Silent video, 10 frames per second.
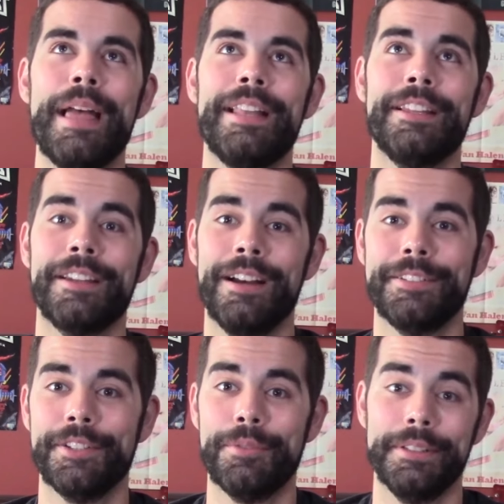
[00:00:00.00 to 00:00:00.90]
and the
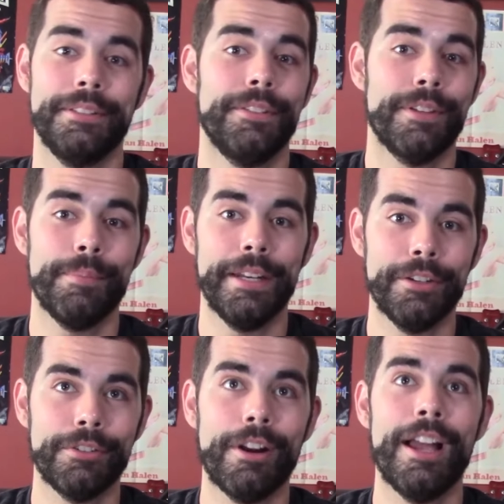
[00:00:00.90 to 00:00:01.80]
consequences of committing
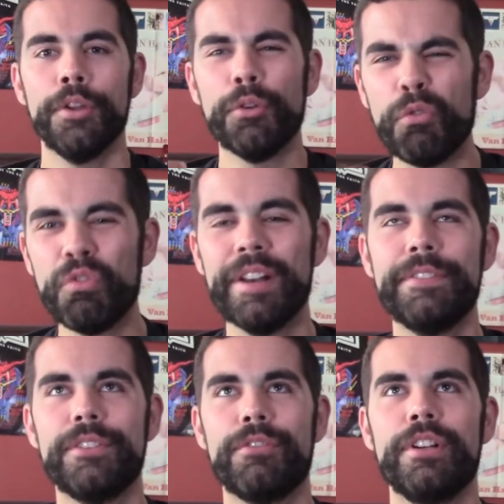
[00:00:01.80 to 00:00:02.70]
crime. The
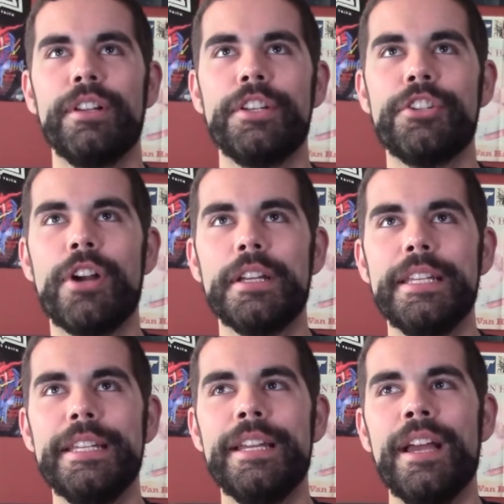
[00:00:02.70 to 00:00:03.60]
riffs are really
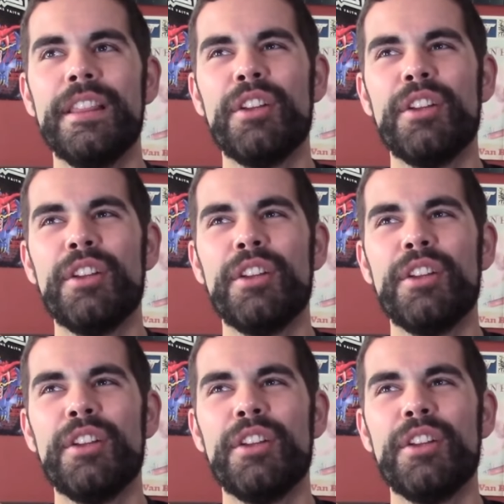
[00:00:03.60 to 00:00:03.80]
chunky.